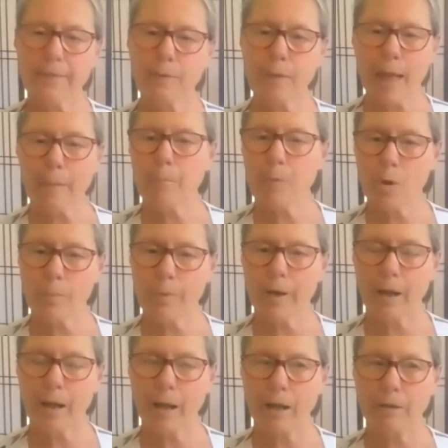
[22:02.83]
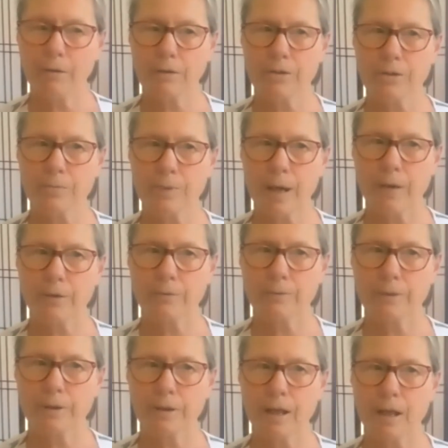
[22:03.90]
that moment I looked around and
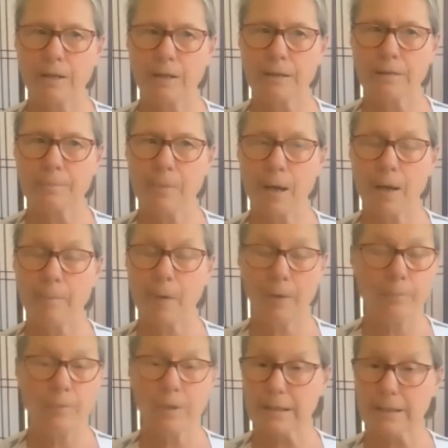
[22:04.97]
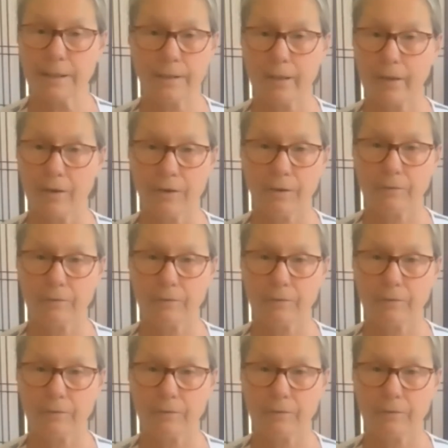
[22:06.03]
realized my mom wasn't there.